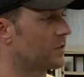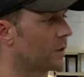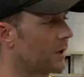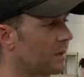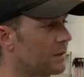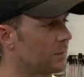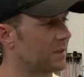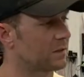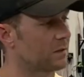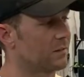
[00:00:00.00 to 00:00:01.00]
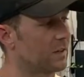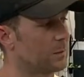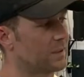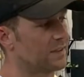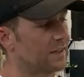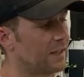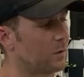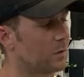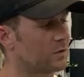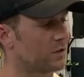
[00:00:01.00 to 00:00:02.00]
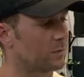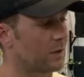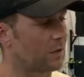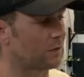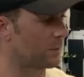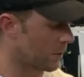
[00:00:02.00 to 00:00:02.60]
so our pistol development today will just be three